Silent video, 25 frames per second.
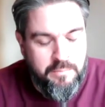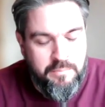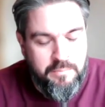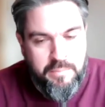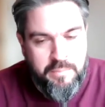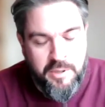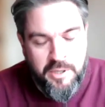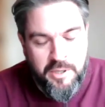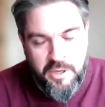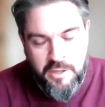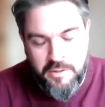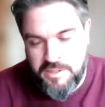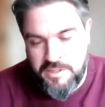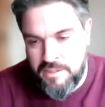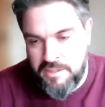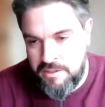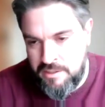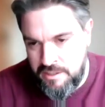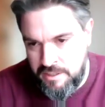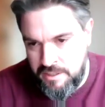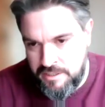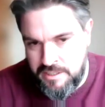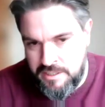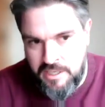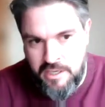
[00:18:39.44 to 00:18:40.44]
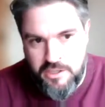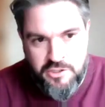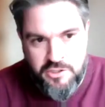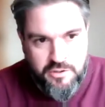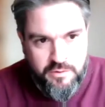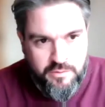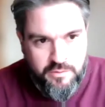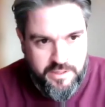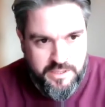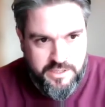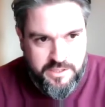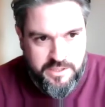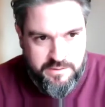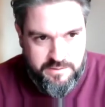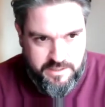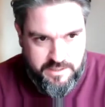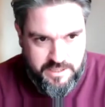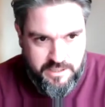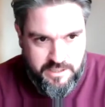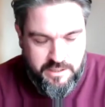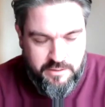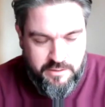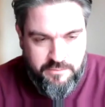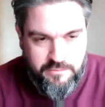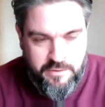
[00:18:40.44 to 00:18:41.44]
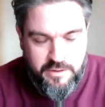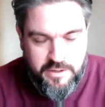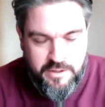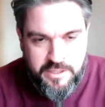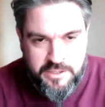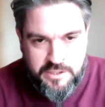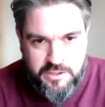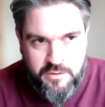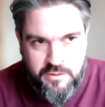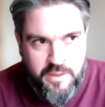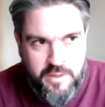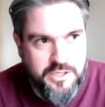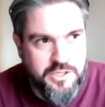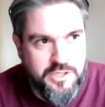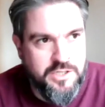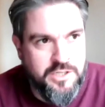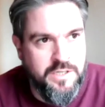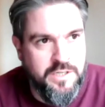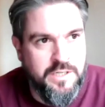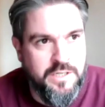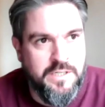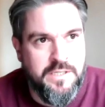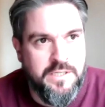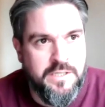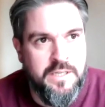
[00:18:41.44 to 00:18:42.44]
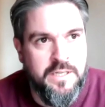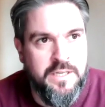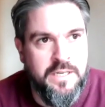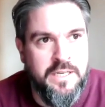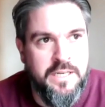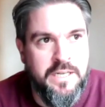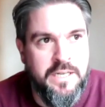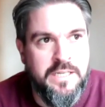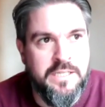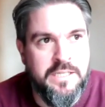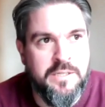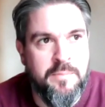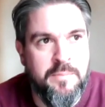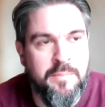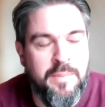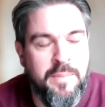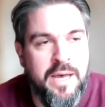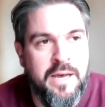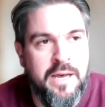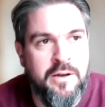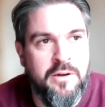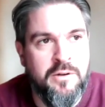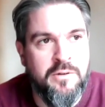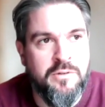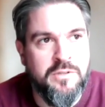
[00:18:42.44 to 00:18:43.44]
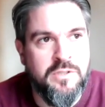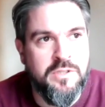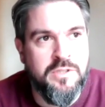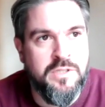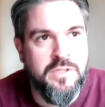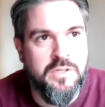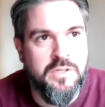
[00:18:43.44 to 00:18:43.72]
But I was going to touch on this for this question, is that it is about